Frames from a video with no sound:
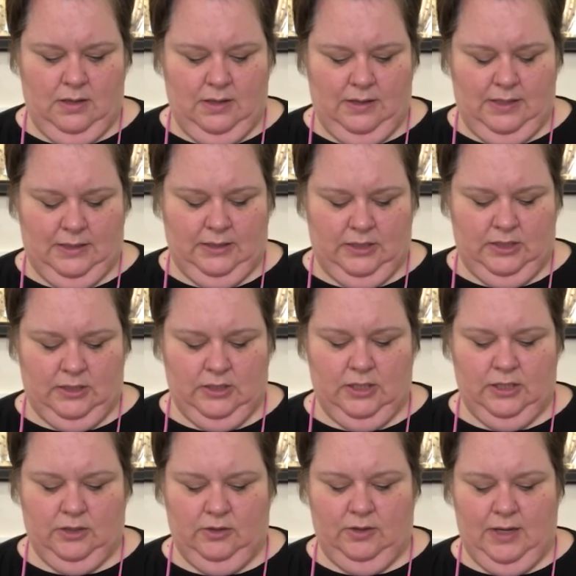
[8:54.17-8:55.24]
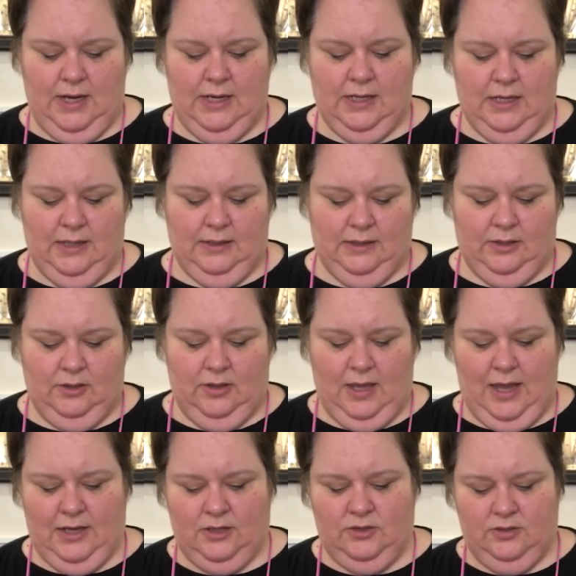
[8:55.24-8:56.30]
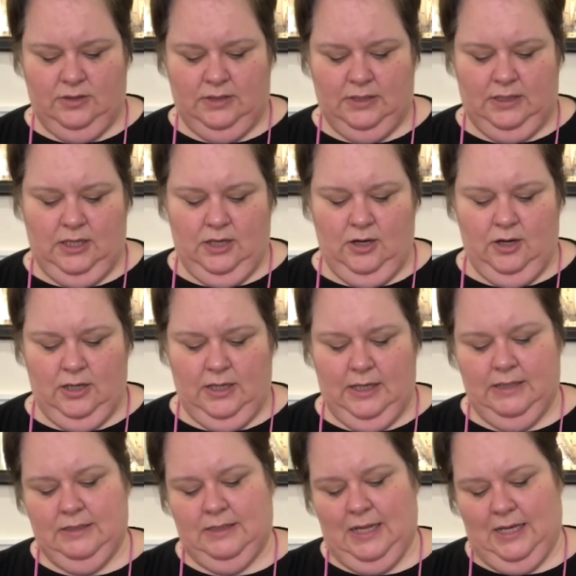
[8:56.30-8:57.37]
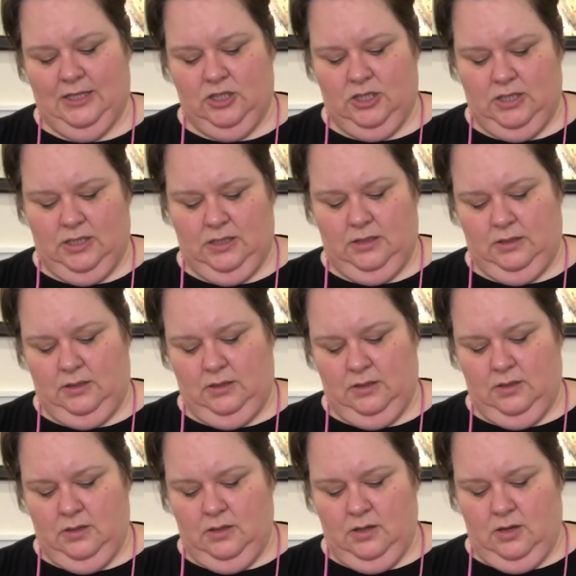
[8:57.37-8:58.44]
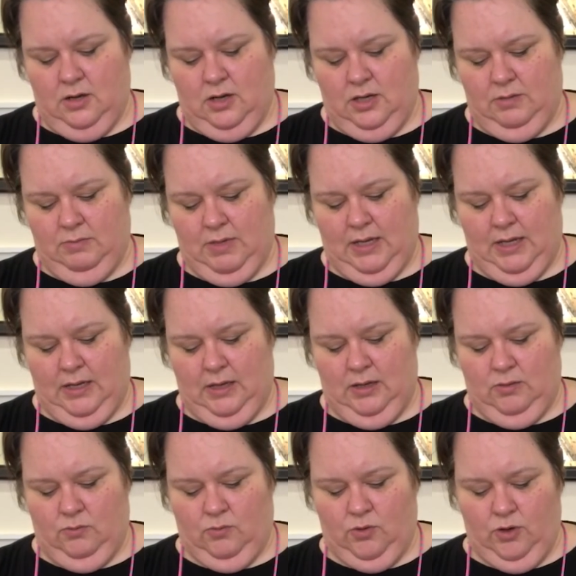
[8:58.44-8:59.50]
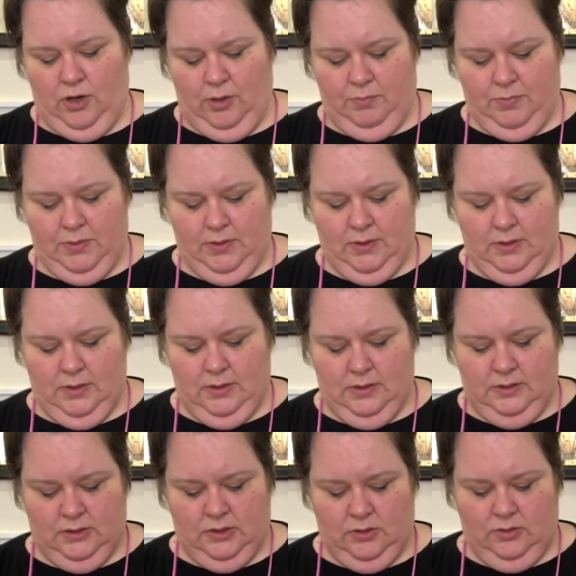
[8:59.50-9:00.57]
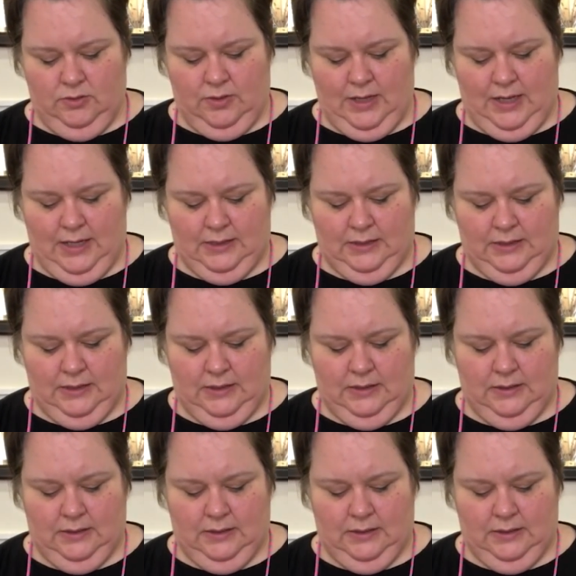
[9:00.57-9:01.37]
And that's just going to create a little extra security and tension on my warp so that